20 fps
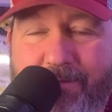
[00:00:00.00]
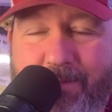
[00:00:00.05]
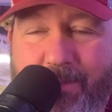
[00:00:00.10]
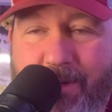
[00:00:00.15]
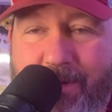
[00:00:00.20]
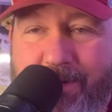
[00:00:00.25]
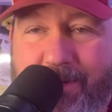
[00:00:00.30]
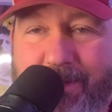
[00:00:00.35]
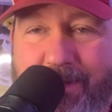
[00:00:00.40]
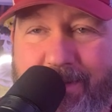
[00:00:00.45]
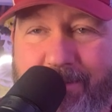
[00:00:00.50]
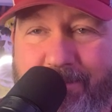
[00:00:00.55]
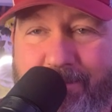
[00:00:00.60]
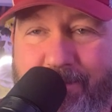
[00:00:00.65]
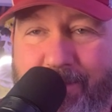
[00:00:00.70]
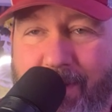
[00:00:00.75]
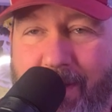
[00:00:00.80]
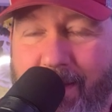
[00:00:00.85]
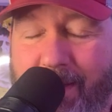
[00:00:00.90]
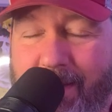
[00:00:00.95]
especially
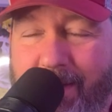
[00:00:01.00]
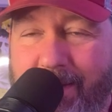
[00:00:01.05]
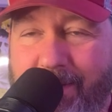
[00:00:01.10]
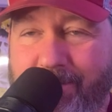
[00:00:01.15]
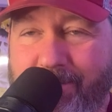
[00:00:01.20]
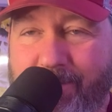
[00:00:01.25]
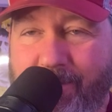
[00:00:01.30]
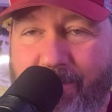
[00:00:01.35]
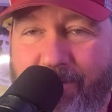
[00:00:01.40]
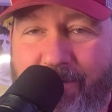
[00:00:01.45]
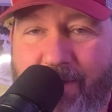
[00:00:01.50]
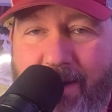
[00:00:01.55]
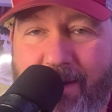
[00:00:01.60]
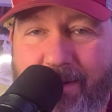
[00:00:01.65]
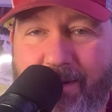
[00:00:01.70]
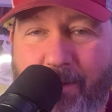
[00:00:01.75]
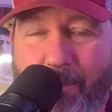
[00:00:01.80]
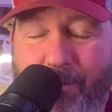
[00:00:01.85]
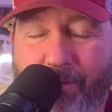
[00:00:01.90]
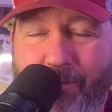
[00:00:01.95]

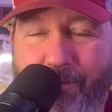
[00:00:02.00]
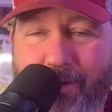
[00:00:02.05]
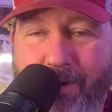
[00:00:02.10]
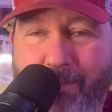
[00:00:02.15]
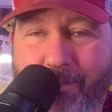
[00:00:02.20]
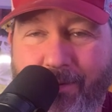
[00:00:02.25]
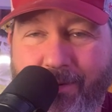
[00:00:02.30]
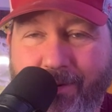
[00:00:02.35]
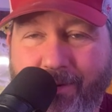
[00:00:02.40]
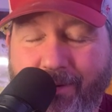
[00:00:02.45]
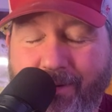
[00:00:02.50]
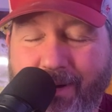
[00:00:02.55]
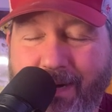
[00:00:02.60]
defending the perimeter,